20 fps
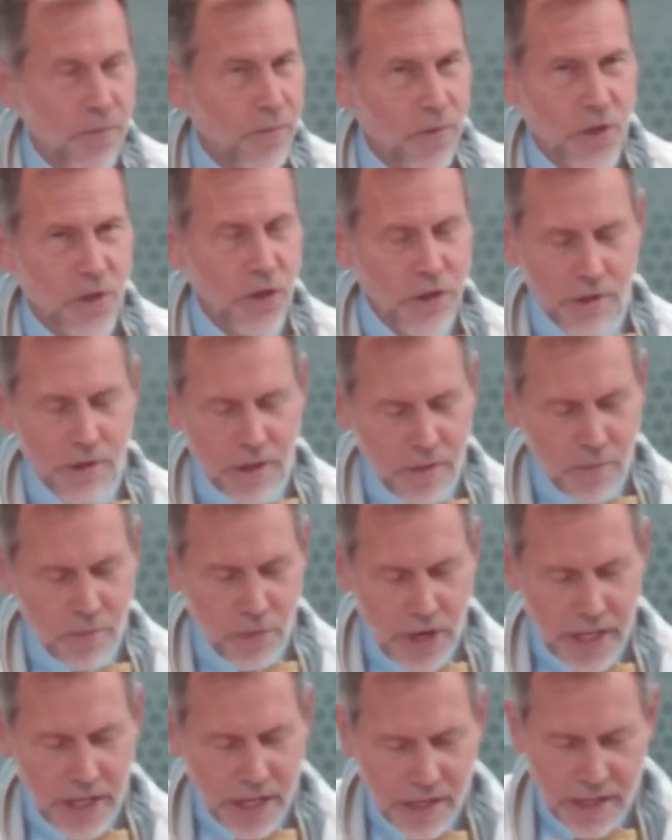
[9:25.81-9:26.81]
certainly
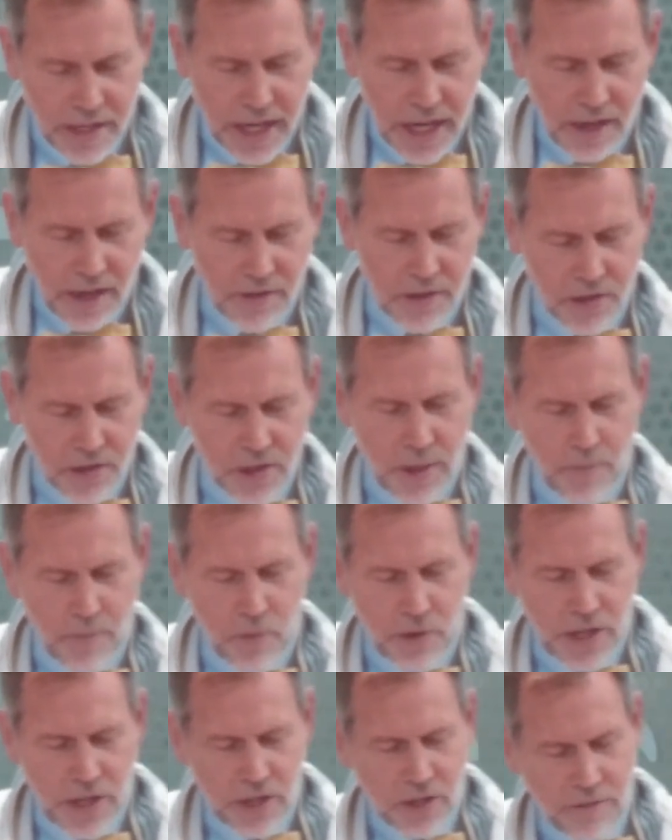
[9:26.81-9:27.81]
breaking down the
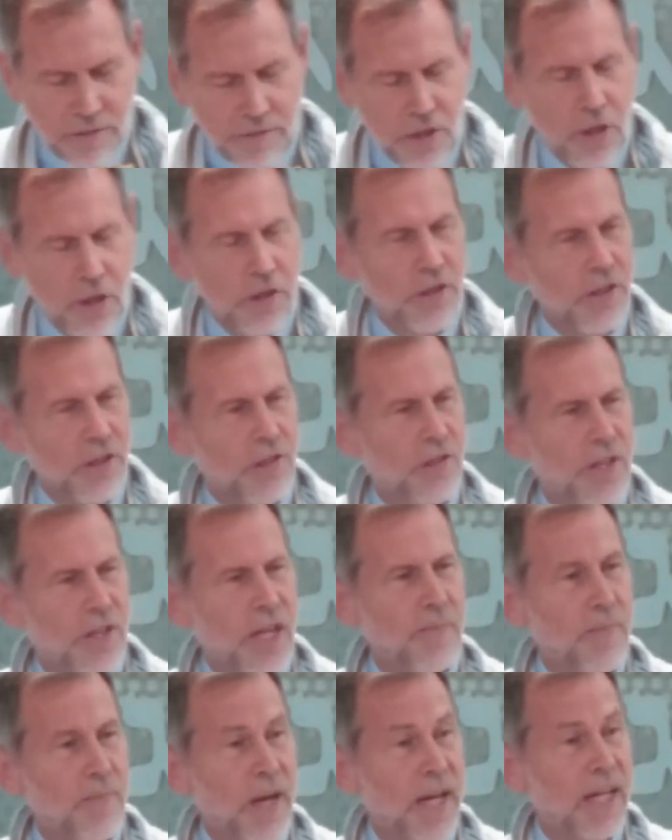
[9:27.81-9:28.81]
separation of church and
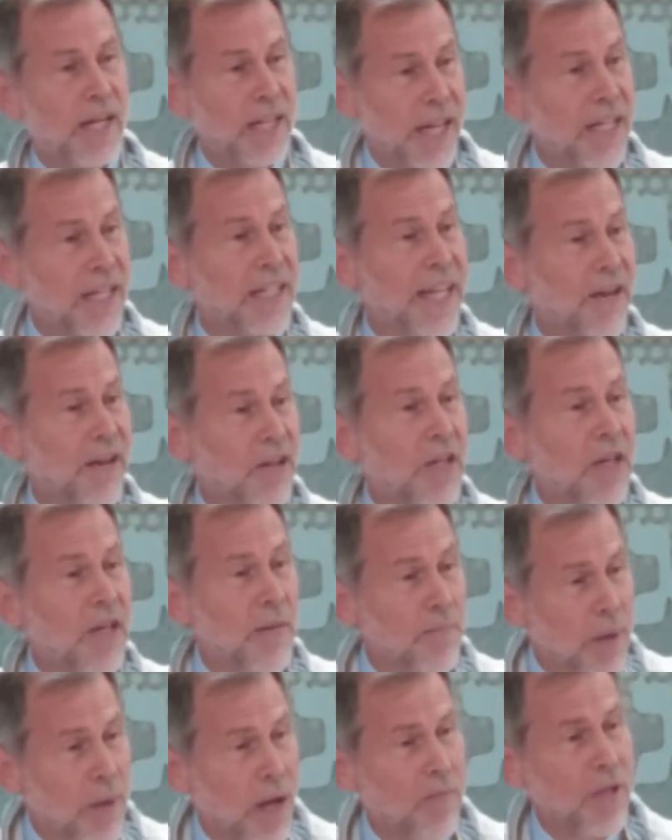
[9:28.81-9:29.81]
state by, again, allowing
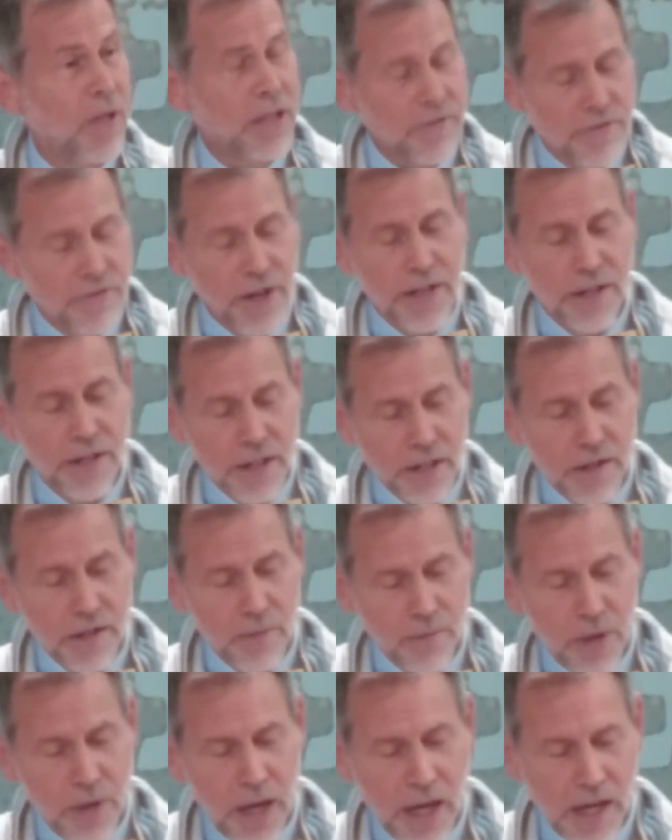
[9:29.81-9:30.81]
public funding to
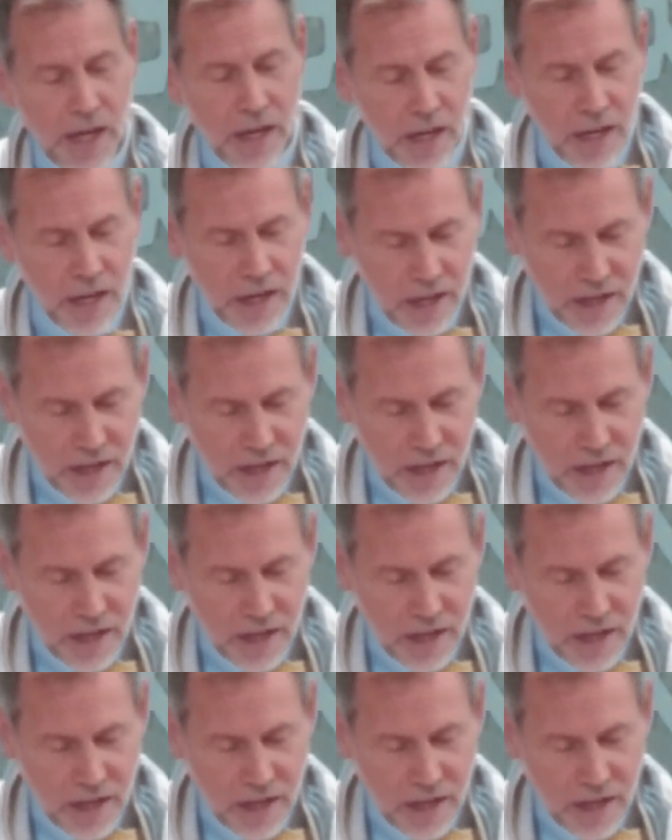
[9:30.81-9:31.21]
pay